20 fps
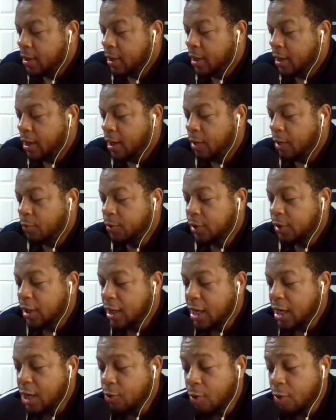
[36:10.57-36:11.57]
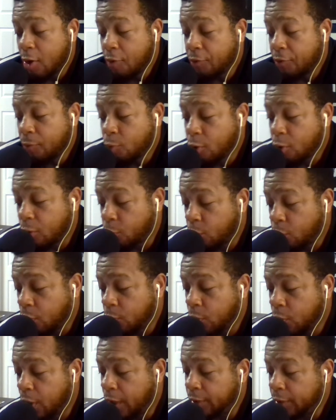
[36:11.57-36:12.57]
was a hero from World War
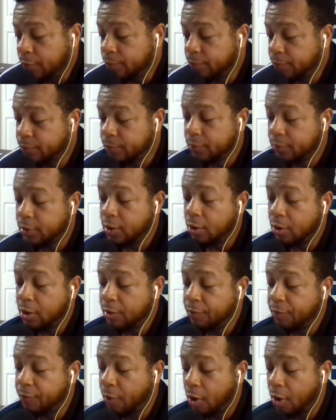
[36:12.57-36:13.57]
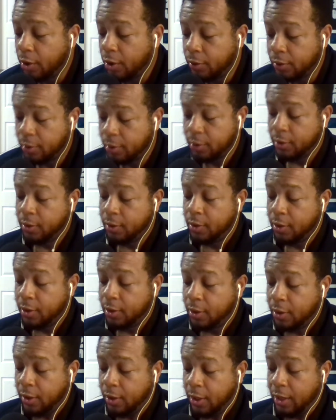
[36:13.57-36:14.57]
I. He fought
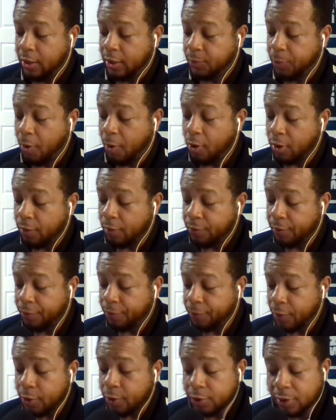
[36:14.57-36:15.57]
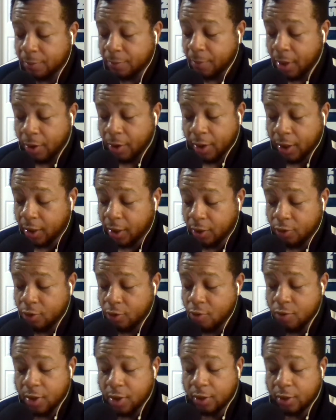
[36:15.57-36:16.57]
as part of the first American
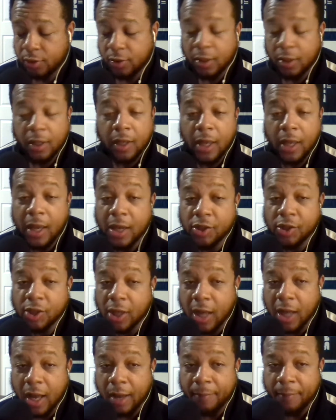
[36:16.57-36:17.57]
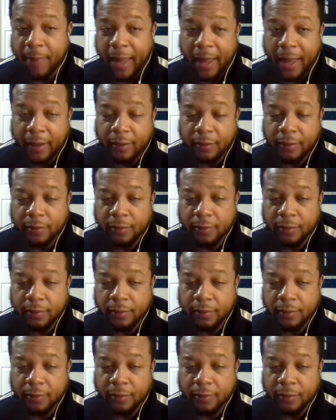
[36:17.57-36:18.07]
unit to engage in combat.